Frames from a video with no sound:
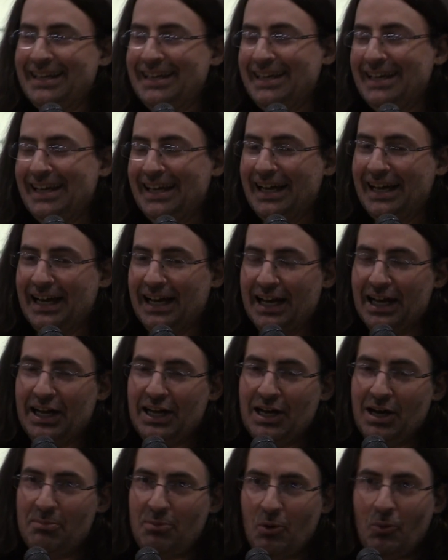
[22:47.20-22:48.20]
Uh,
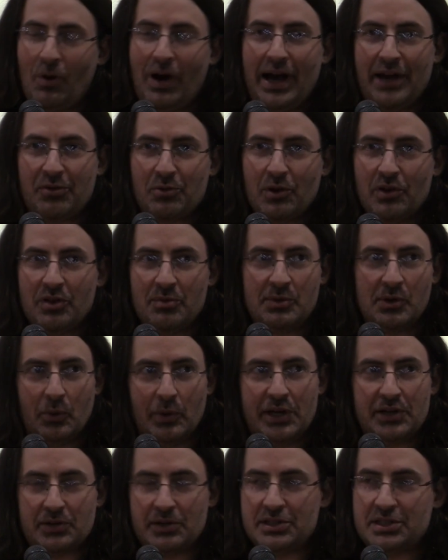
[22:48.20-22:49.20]
uh, but why throw them to
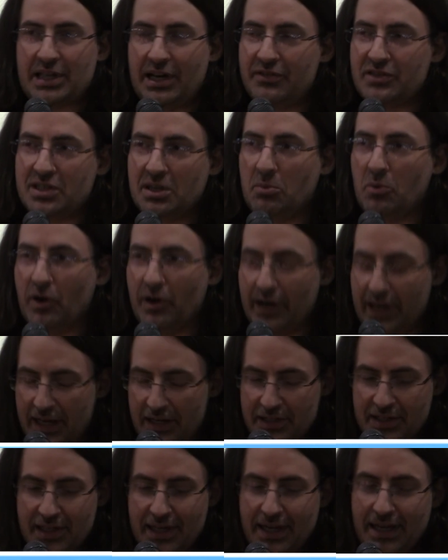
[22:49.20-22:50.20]
winter instead of somewhere
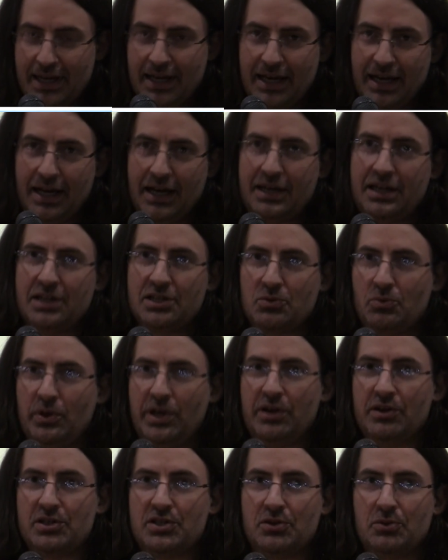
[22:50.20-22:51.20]
else? Because
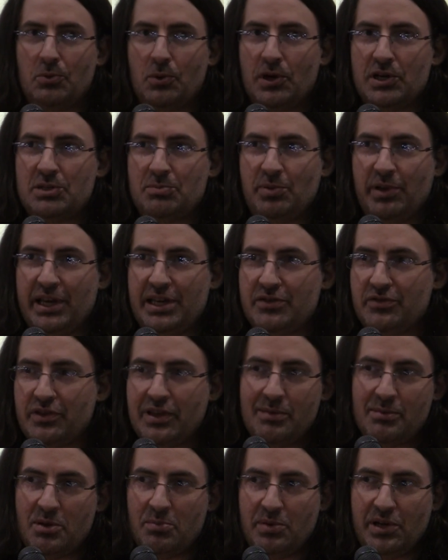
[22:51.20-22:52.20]
winter's the worst place for
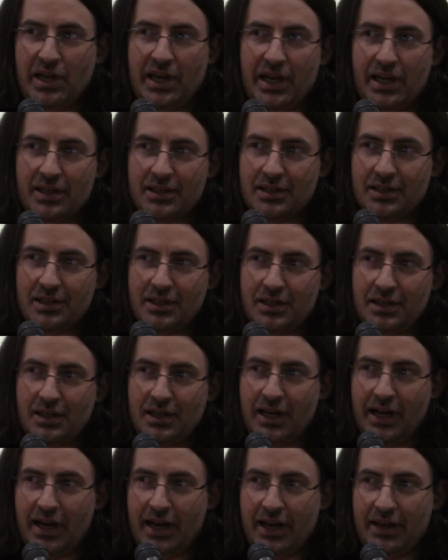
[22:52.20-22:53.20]
them to be,
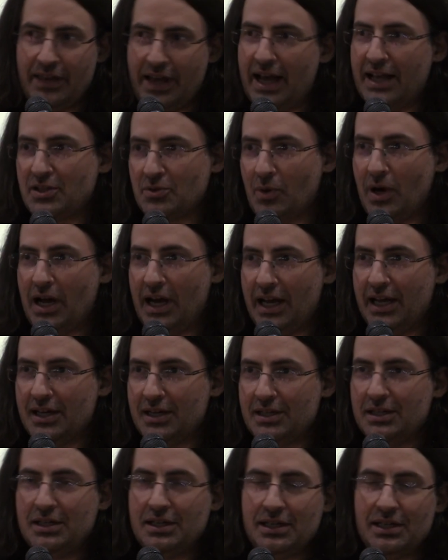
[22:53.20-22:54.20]
and that's why.
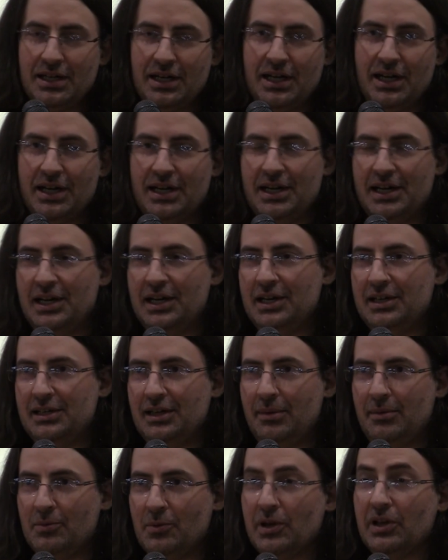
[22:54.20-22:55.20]

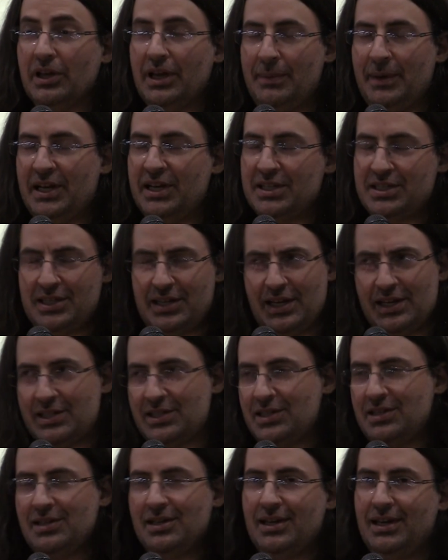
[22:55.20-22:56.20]
really, I mean, it's
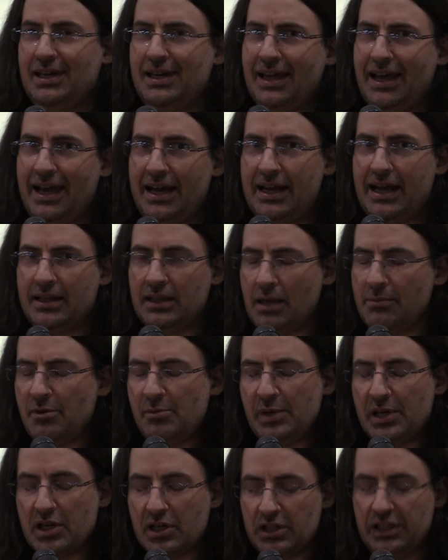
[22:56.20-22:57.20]
it's. And, and let
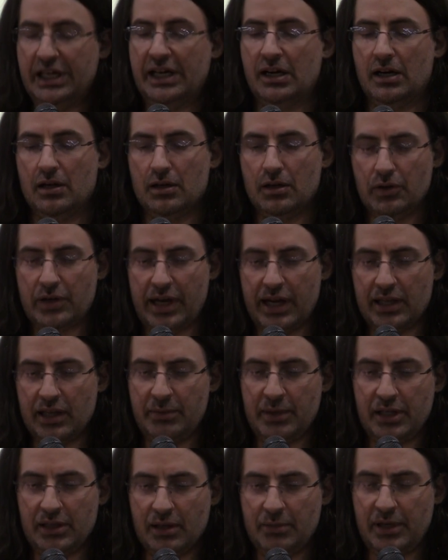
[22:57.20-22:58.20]
me be clear, okay?
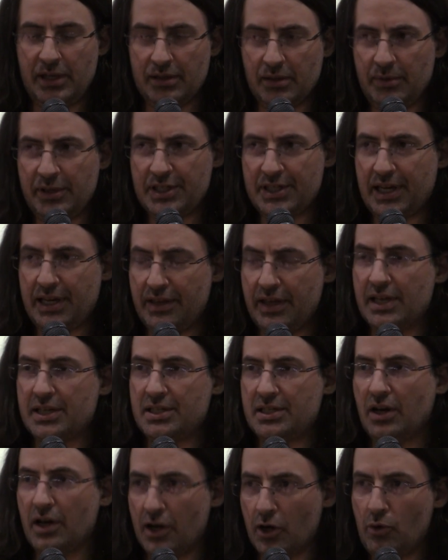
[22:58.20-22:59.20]
Let me let me let me say
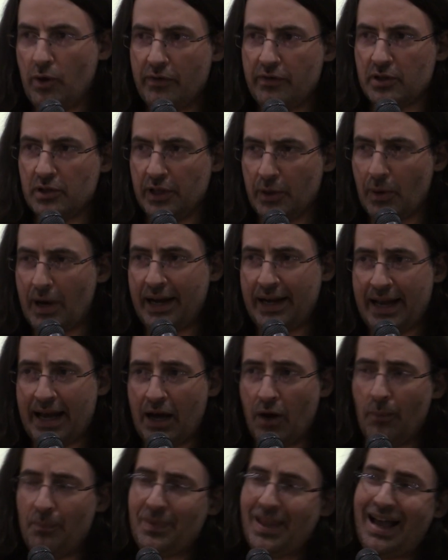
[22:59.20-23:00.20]
this unequivocally right
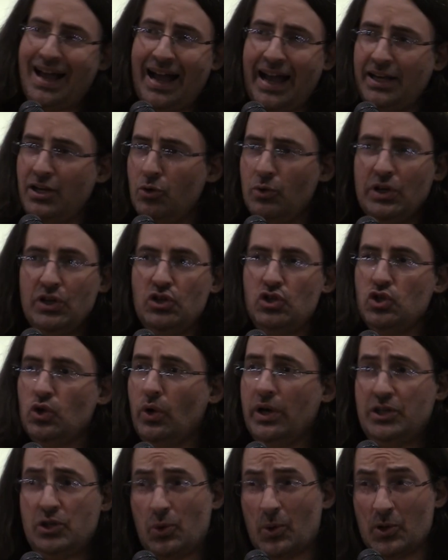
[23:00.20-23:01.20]
now. I don't
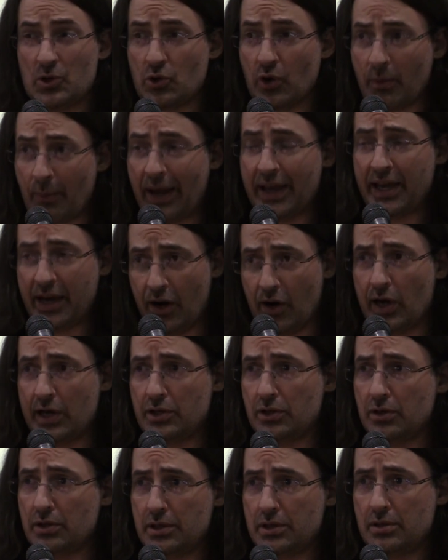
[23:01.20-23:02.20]
enjoy torturing my
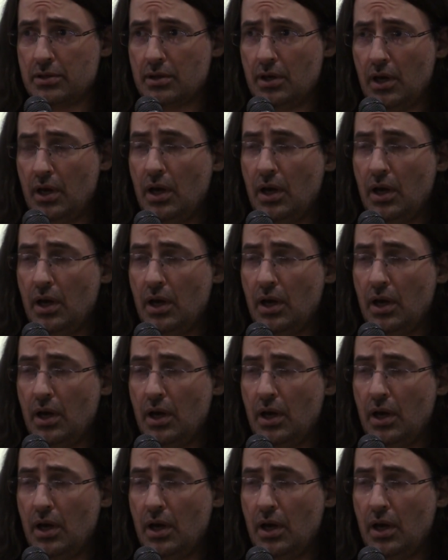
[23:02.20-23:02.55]
characters.